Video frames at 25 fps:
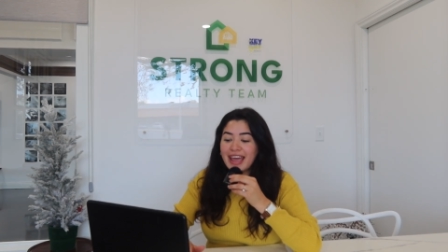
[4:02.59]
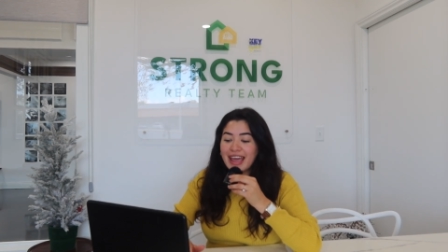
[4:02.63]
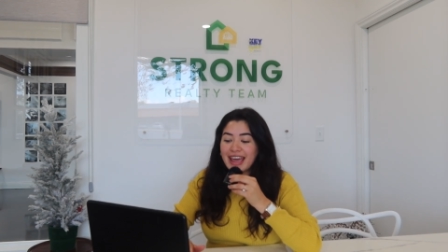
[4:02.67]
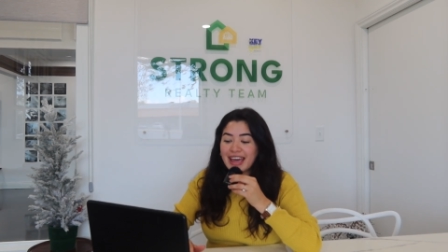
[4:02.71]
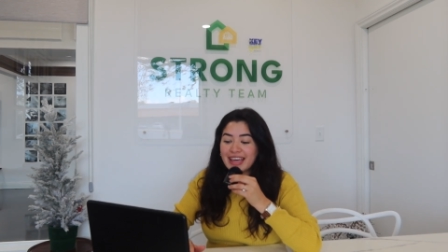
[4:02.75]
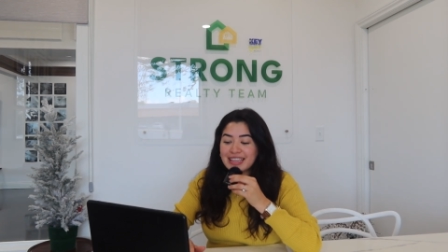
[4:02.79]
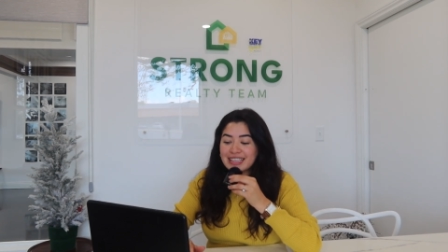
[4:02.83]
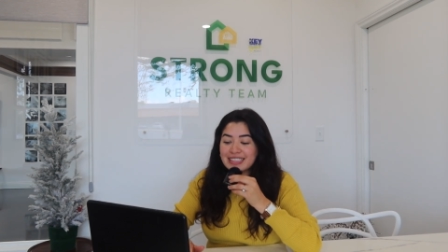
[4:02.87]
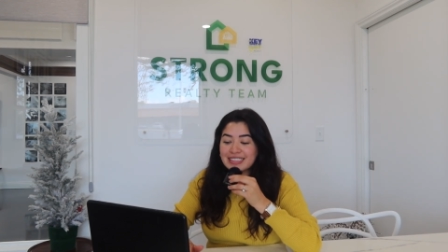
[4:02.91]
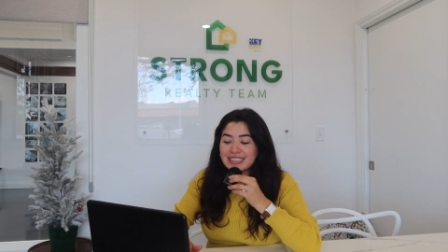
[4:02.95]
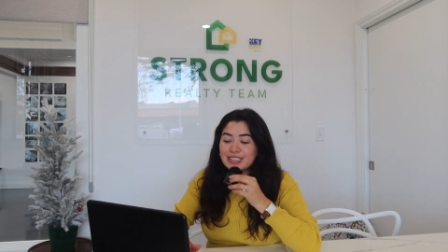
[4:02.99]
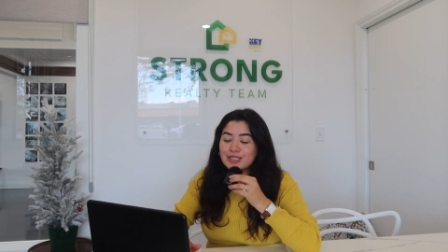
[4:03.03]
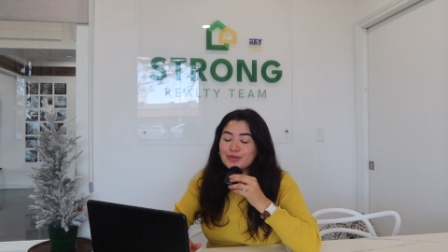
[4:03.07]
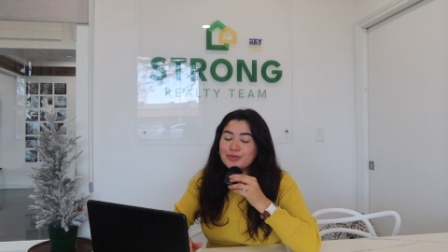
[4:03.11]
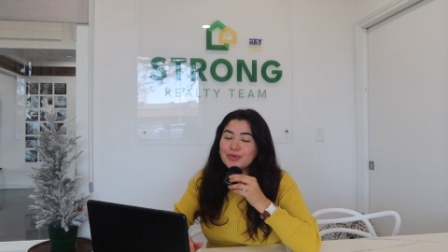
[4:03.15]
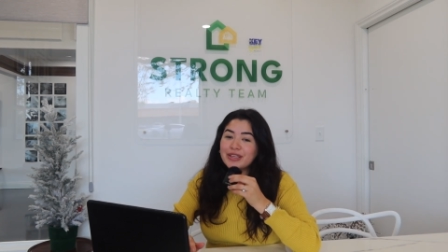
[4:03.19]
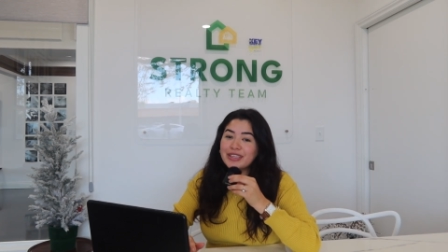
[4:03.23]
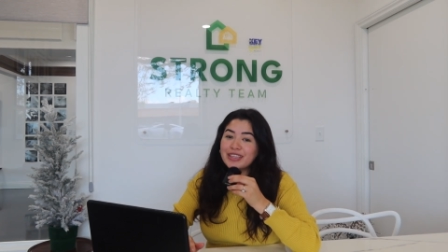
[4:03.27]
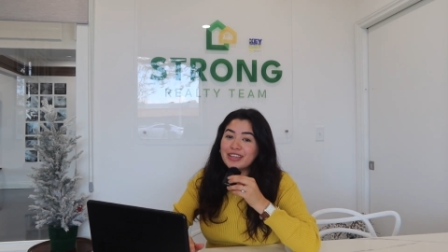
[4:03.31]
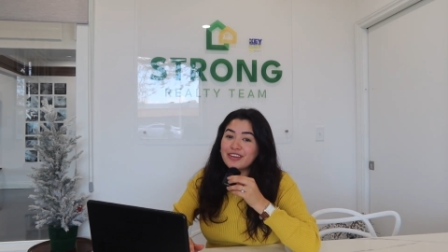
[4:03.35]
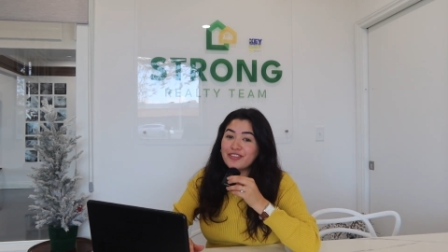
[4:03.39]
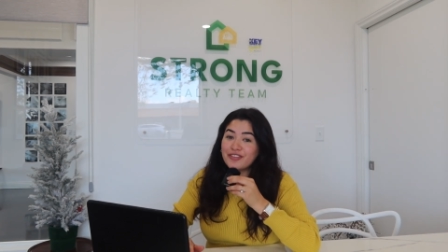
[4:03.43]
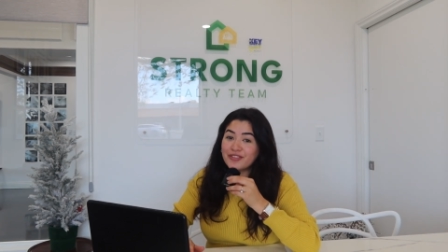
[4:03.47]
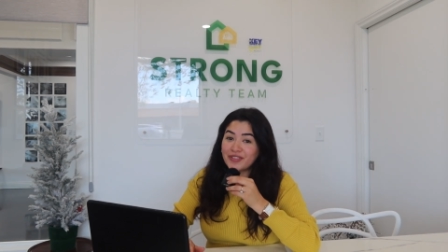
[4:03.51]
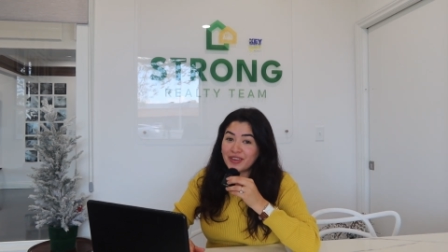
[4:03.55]
And this is
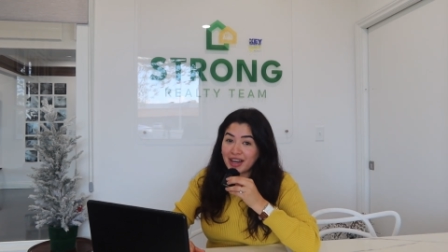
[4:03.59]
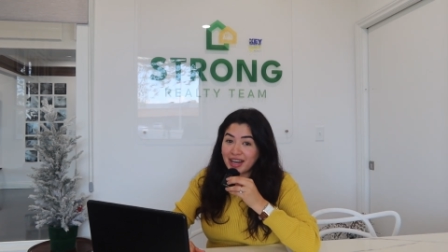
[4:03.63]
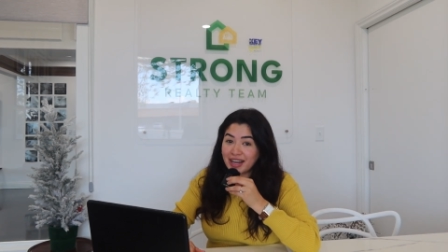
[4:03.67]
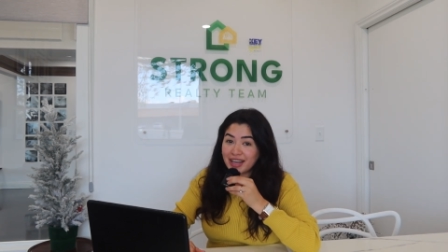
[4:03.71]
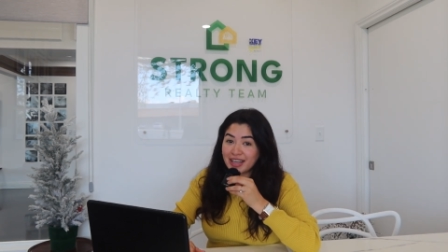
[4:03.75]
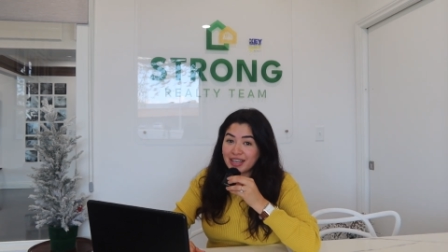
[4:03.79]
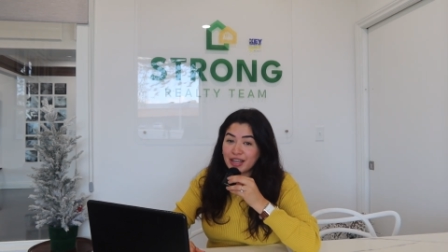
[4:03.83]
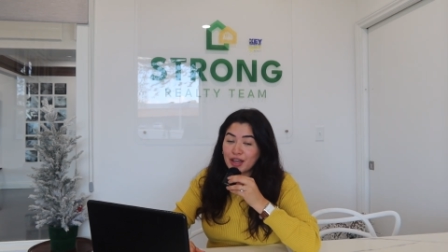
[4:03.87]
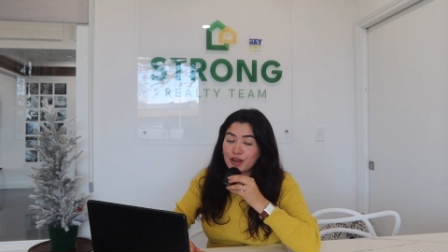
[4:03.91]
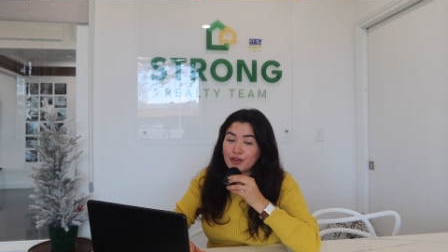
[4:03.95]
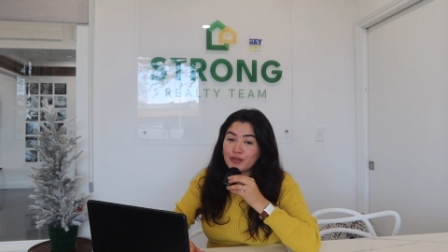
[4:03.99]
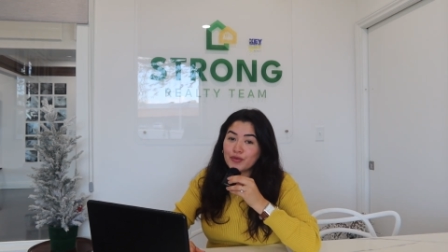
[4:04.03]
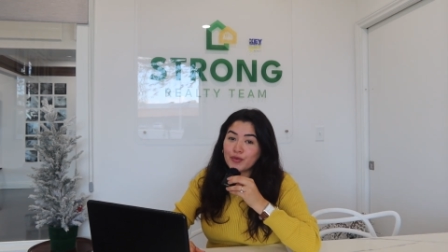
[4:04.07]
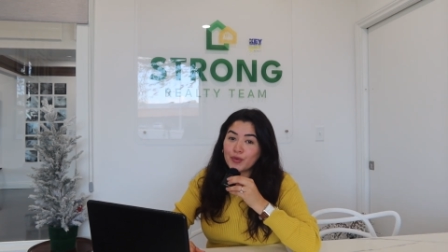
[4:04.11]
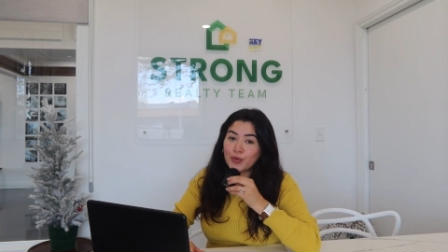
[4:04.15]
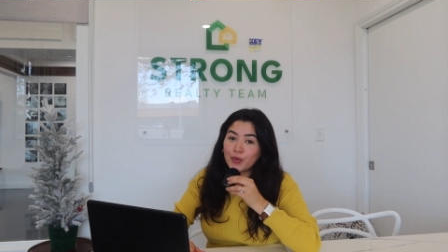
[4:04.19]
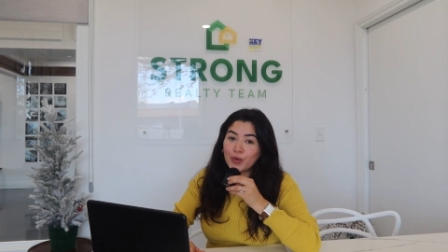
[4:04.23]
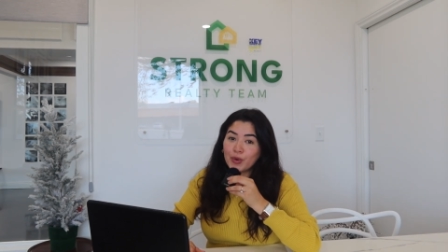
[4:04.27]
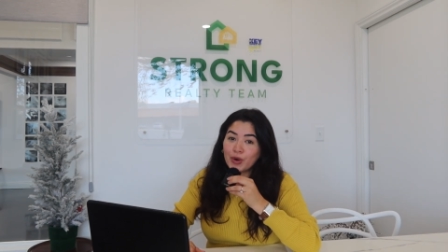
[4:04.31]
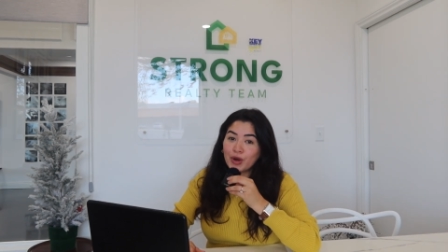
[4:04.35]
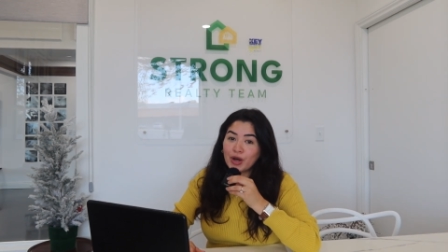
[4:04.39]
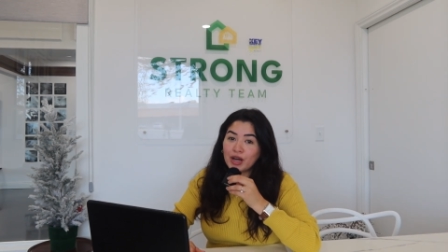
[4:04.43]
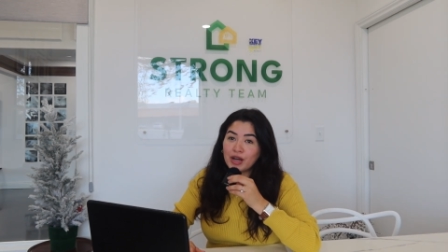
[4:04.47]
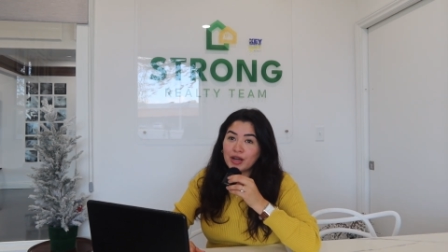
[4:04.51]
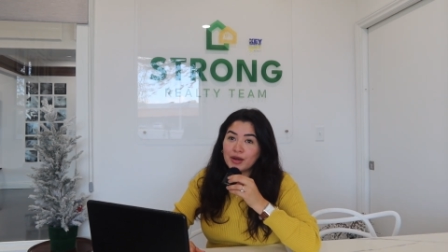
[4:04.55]
really fun
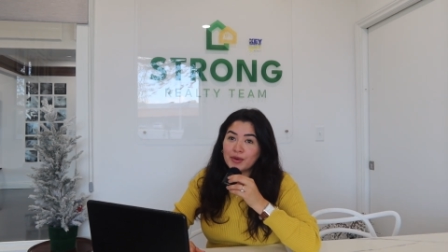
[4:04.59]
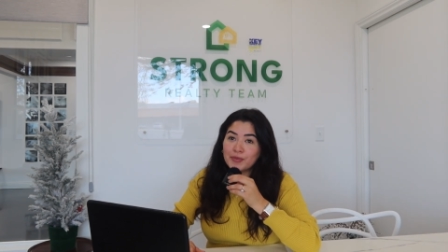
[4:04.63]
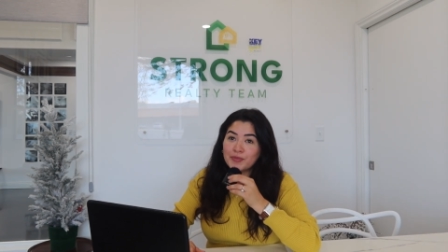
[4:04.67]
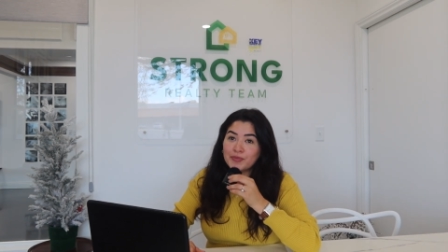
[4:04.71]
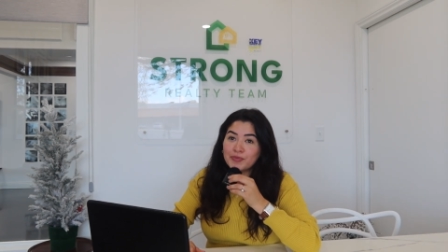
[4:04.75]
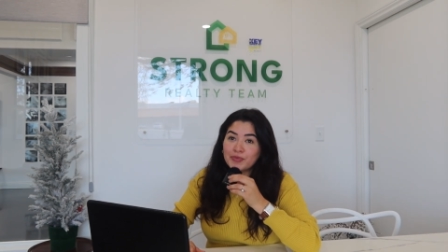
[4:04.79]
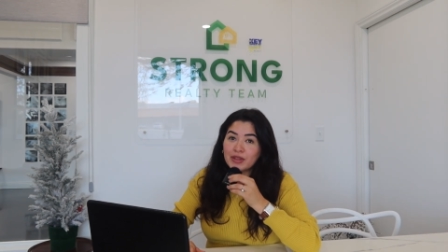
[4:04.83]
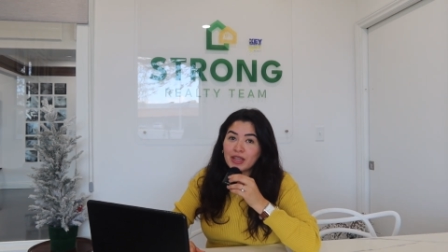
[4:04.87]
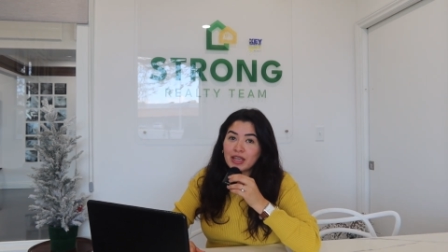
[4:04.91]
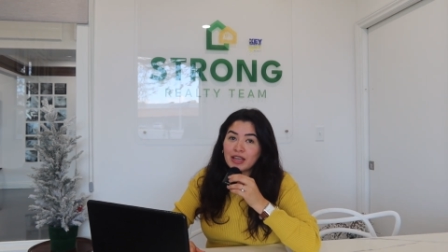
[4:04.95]
for